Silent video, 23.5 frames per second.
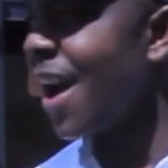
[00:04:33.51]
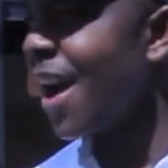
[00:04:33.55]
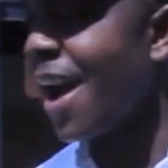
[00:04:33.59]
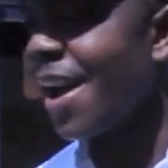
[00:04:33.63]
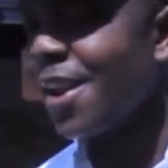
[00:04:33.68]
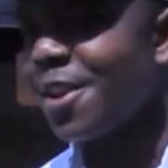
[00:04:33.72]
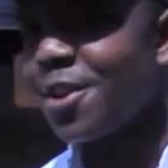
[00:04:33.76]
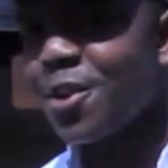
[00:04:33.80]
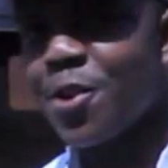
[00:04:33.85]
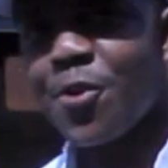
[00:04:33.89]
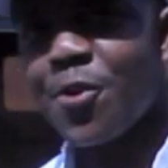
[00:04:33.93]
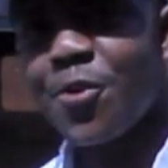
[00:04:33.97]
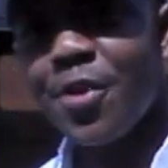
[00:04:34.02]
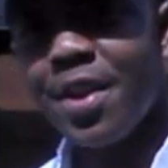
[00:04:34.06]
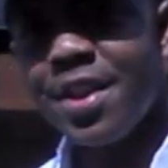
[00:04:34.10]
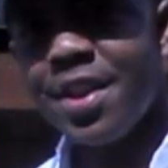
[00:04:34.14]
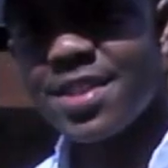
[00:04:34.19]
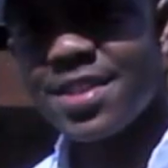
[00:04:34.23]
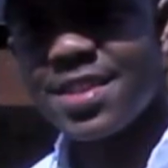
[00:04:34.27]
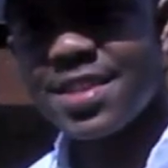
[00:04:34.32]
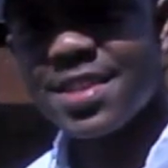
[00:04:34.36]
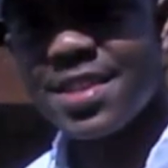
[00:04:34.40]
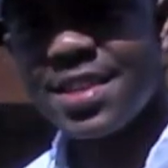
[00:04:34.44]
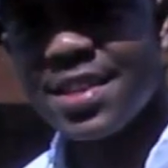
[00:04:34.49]
I
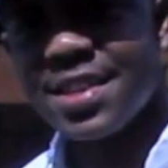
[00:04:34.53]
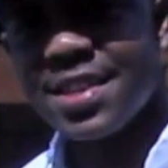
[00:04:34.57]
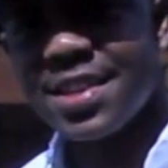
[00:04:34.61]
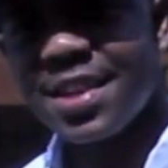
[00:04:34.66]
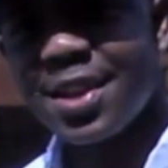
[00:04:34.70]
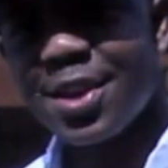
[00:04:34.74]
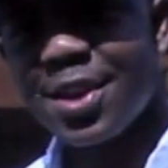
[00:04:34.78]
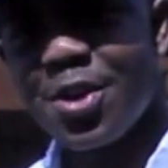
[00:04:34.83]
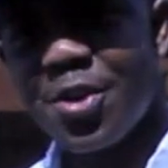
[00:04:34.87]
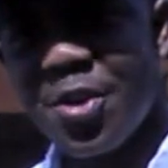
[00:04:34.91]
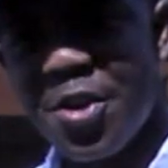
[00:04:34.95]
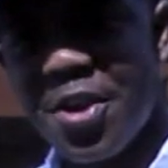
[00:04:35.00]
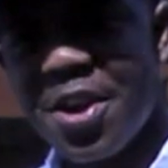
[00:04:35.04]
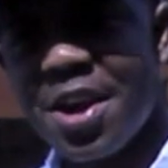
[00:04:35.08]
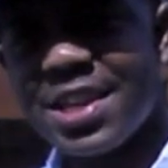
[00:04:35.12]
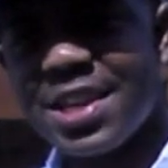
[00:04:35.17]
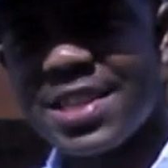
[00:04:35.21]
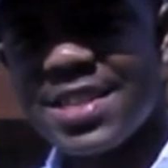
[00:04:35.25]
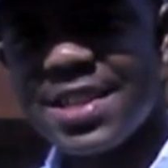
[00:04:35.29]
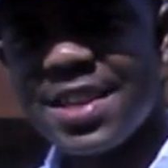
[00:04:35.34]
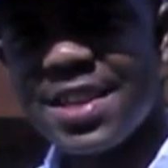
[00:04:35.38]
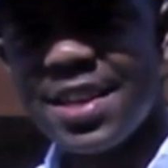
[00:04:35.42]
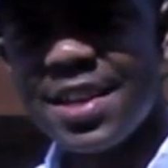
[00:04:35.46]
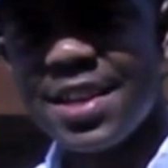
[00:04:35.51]
treat
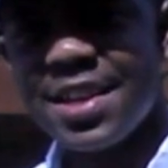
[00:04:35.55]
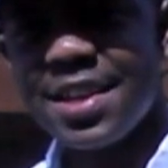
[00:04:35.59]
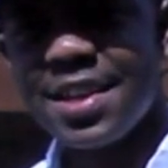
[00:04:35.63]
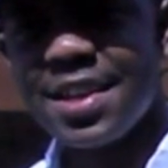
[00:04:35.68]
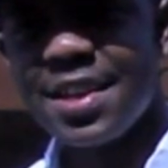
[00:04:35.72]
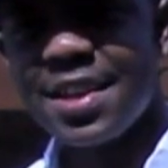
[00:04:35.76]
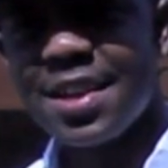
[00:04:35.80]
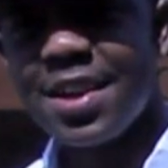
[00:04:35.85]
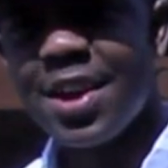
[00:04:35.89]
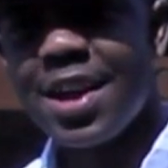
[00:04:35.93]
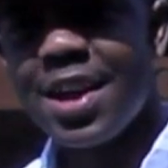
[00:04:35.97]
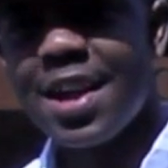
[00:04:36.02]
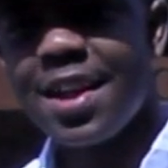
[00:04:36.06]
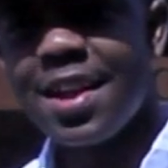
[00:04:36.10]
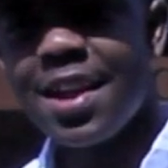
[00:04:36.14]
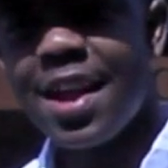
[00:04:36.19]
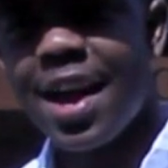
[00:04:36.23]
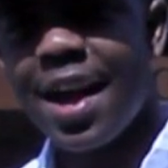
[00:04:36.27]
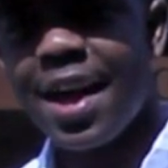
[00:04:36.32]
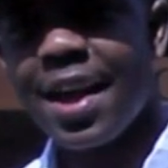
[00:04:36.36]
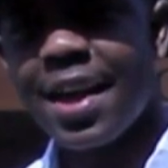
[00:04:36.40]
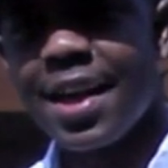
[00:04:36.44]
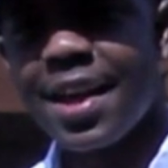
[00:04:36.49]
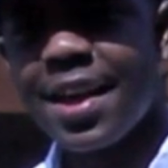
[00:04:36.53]
Curiosity
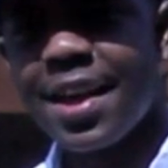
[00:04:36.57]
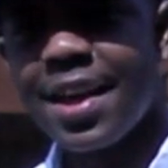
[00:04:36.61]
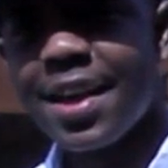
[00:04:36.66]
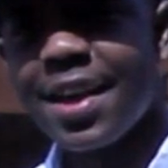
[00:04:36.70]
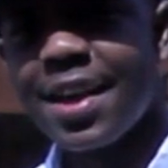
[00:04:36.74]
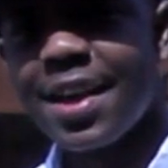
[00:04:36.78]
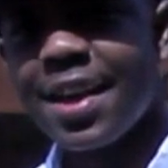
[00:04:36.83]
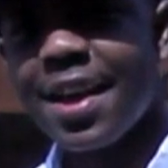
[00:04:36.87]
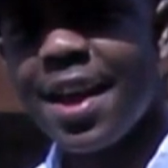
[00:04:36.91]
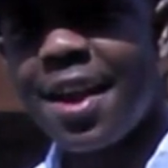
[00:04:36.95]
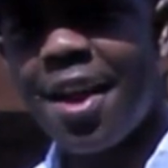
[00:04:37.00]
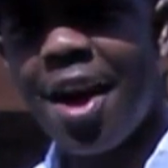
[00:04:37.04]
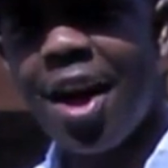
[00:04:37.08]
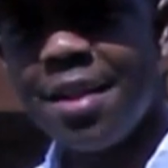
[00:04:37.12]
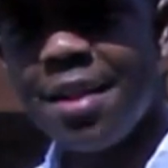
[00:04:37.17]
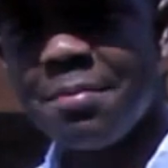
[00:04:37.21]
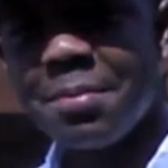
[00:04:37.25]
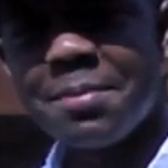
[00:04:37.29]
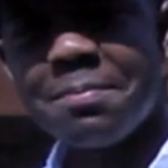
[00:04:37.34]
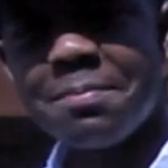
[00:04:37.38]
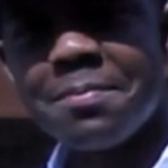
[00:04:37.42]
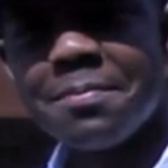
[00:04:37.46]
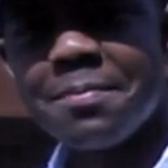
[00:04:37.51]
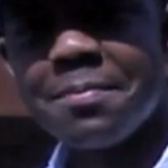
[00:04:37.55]
like an
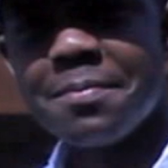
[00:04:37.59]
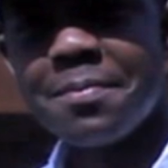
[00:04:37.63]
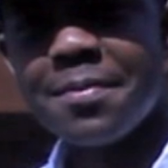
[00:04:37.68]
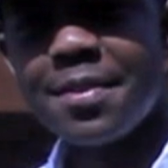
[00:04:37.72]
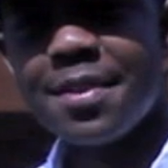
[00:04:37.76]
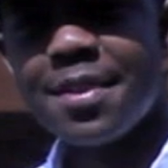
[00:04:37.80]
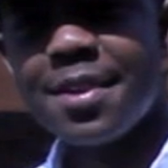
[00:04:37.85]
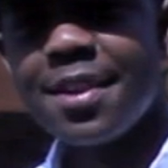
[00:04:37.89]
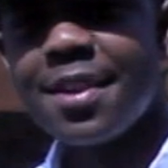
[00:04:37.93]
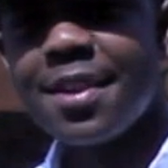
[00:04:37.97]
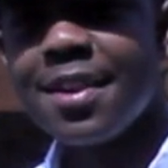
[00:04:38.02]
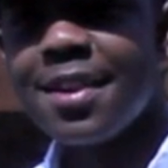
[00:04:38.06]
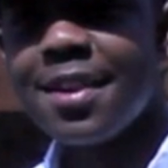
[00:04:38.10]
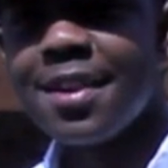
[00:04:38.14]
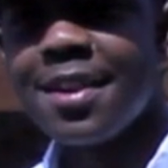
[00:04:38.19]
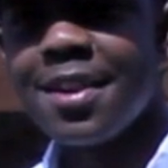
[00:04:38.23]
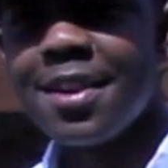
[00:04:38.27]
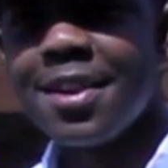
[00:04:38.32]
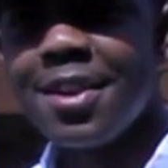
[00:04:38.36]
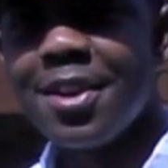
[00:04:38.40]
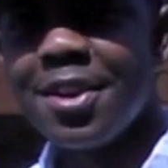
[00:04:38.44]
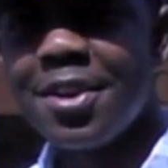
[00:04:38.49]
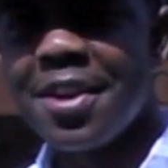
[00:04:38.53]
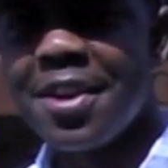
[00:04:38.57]
album.
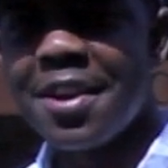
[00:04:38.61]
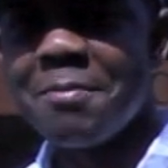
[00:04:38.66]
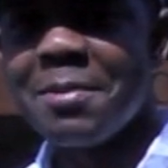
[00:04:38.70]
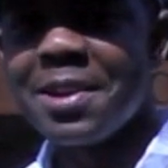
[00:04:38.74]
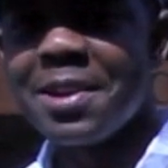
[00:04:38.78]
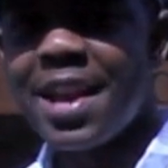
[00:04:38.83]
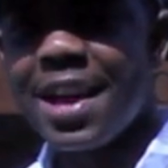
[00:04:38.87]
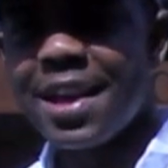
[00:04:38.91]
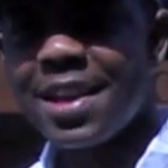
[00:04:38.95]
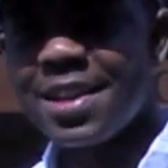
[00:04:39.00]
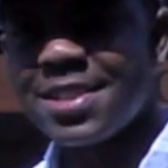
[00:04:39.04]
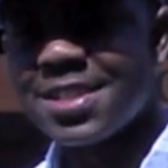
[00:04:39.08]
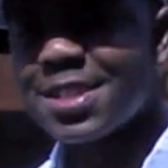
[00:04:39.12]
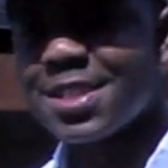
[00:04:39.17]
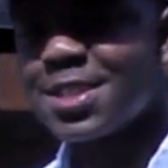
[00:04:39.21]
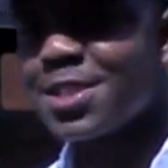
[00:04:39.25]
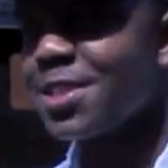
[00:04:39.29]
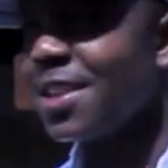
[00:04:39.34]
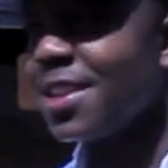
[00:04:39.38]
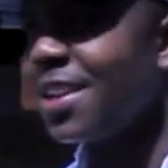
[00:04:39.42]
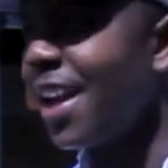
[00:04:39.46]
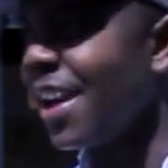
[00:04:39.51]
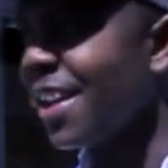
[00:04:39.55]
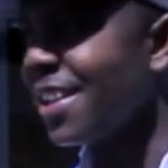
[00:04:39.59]
You know what I mean? Like
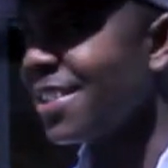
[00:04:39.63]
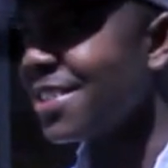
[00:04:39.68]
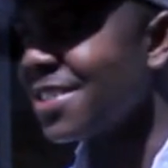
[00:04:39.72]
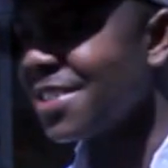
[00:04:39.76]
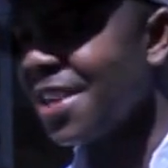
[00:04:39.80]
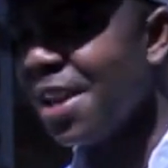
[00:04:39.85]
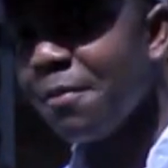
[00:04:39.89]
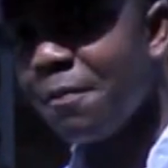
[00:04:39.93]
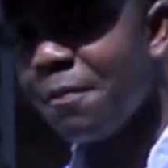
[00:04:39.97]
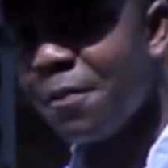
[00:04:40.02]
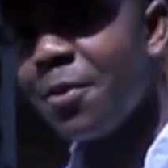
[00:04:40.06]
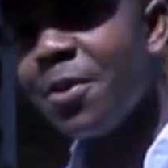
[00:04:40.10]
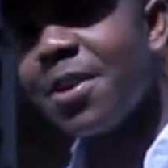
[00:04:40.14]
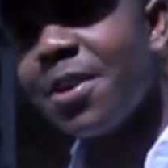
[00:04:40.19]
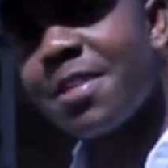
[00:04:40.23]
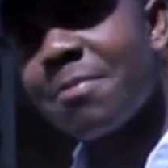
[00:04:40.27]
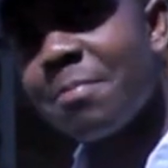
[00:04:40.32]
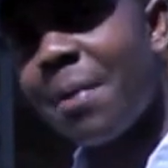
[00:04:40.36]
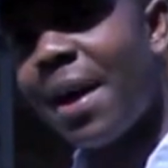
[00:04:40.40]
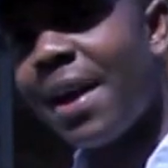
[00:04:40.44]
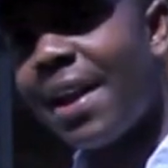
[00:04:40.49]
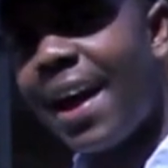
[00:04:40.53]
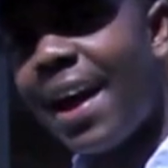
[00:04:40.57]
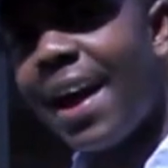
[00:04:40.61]
it's
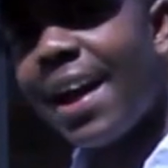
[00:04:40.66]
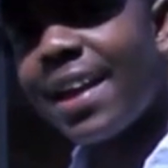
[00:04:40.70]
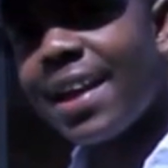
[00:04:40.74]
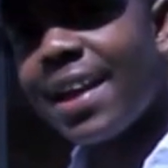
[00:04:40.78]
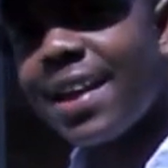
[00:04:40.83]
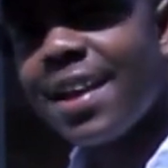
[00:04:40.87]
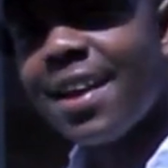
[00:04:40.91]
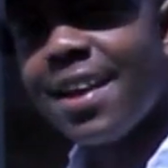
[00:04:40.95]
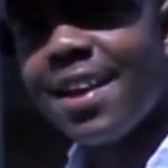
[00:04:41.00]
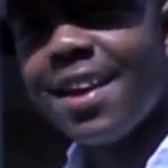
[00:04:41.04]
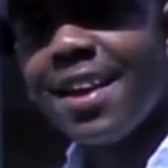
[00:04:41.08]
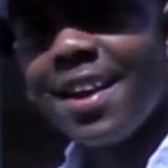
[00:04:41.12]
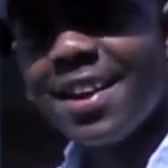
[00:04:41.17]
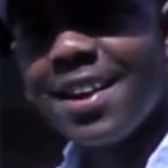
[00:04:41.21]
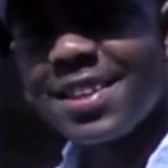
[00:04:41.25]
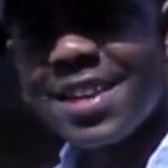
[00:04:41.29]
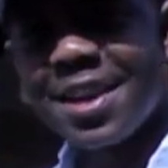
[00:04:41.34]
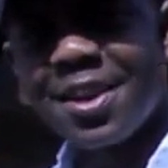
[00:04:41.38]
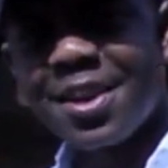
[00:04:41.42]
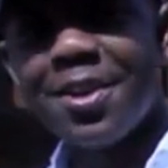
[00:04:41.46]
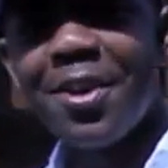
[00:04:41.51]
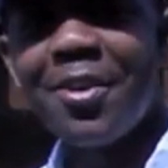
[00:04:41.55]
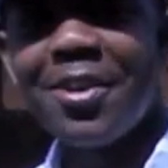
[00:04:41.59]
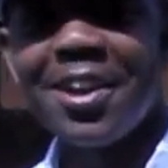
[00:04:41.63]
influenced by it's
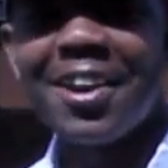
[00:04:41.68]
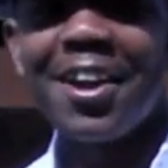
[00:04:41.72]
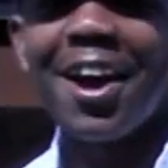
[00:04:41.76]
like, you know,